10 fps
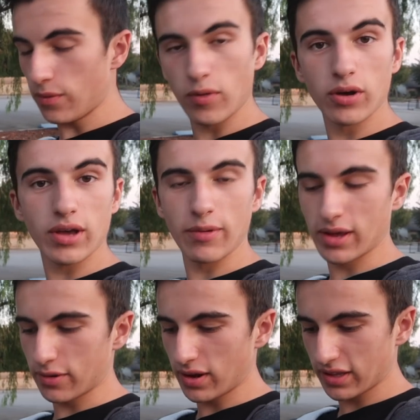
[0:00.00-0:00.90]
oh, okay, we
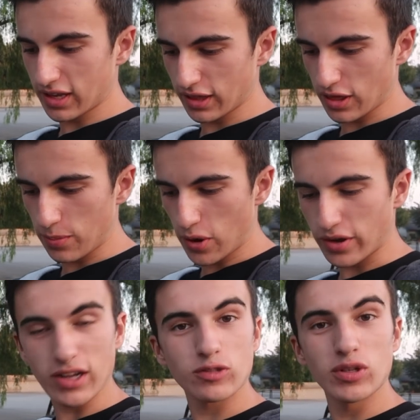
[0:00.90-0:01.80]
got Relicanth in the Pokédex.